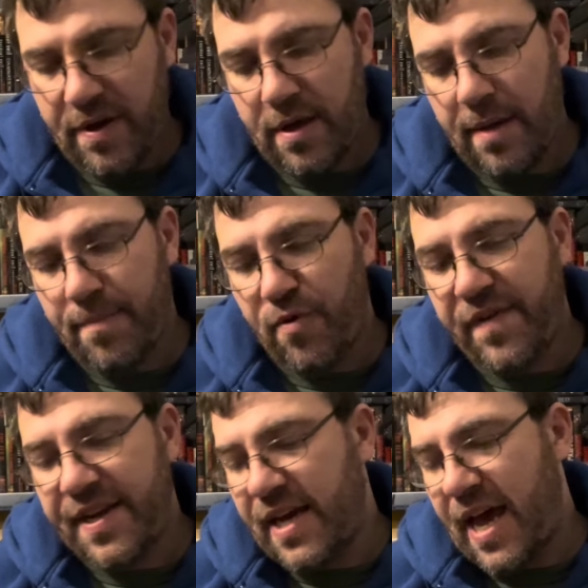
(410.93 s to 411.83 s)
a
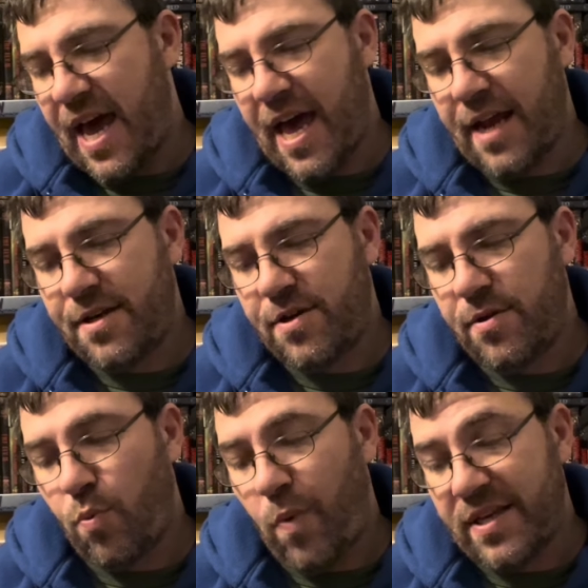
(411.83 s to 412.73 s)
movie to add to
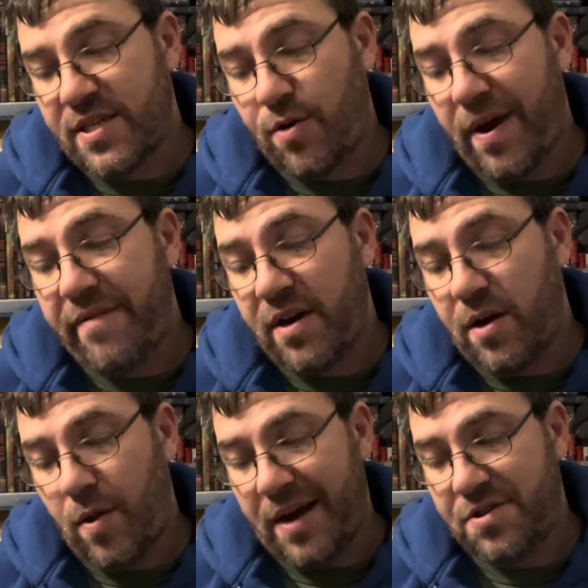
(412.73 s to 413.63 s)
the Wes Craven
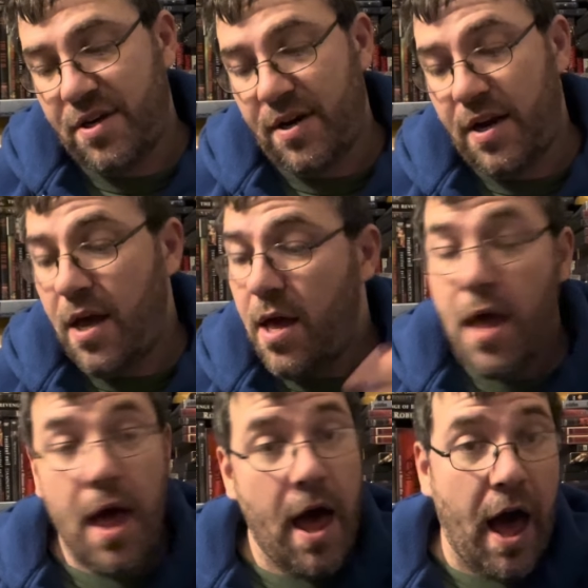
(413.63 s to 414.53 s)
collection.
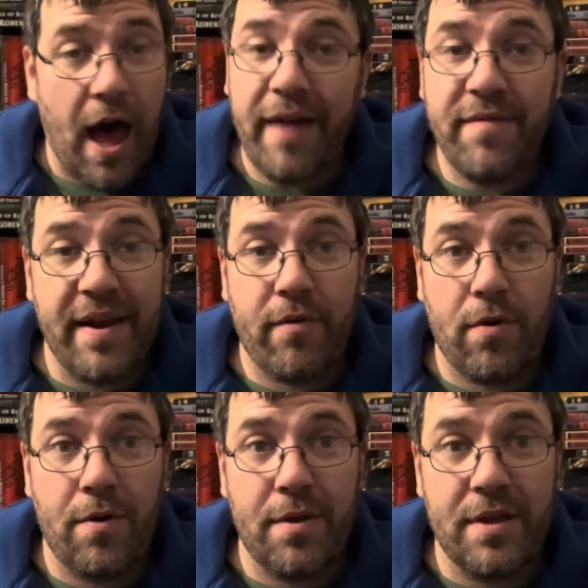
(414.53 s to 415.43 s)
I've never
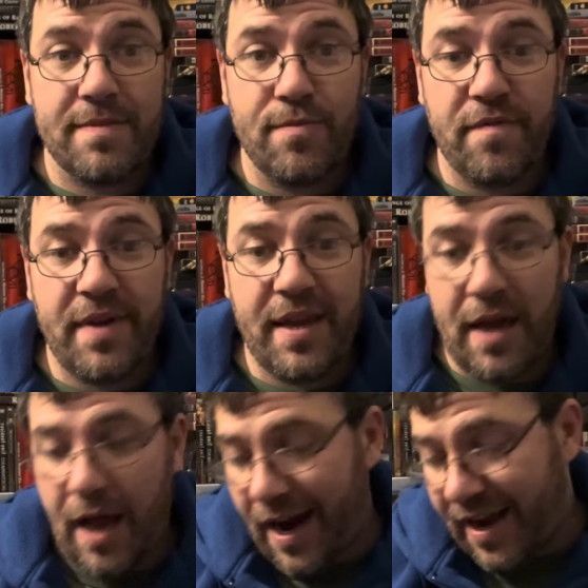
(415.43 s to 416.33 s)
heard of this movie.
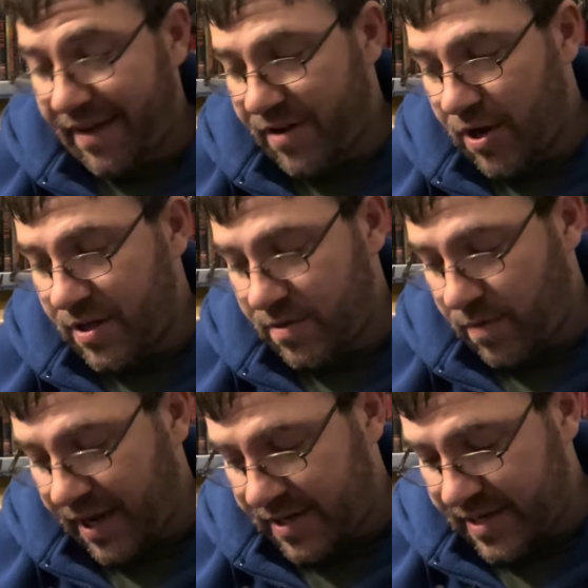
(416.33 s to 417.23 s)
I didn't even know this
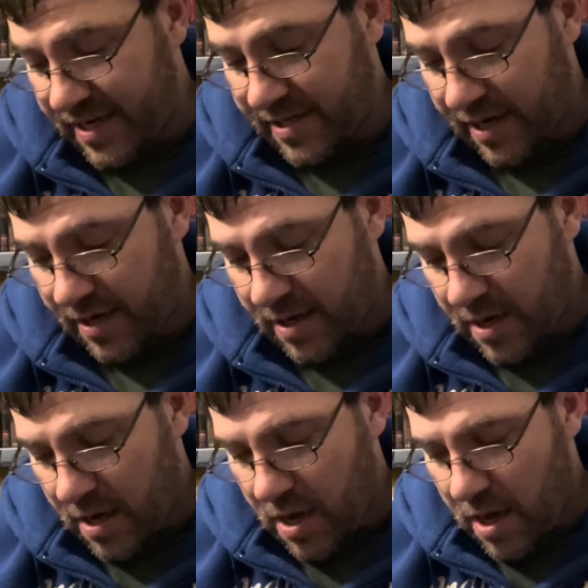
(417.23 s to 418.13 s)
one existed.
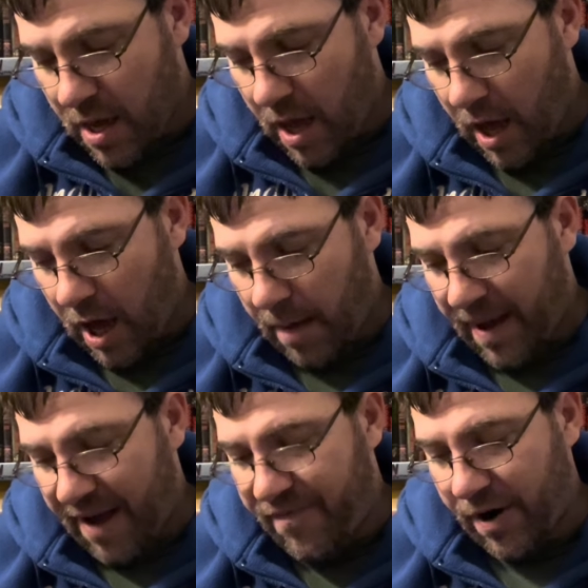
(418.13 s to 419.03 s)

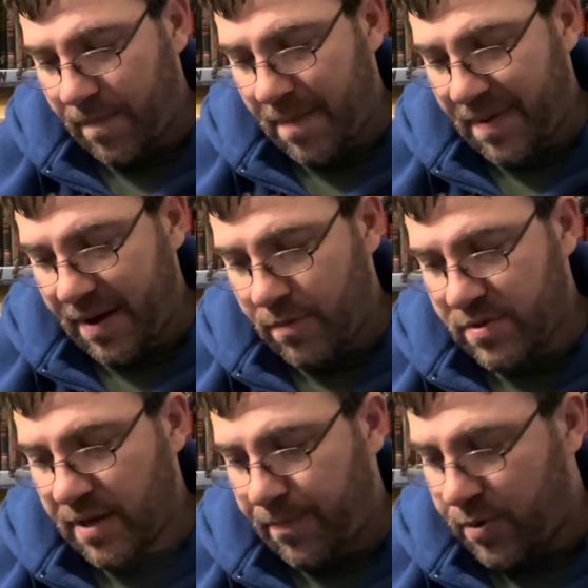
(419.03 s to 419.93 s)
I figured maybe it
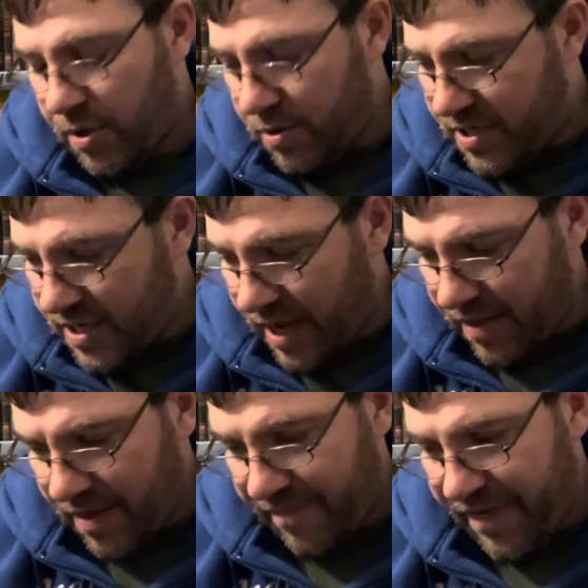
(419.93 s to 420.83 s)
was
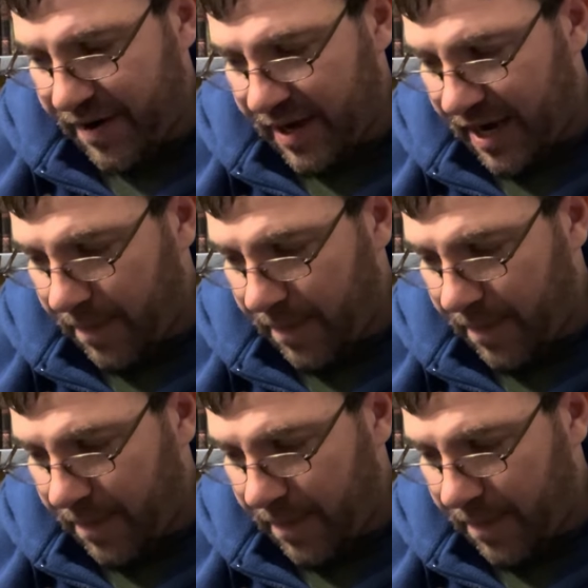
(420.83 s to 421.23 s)
figured that he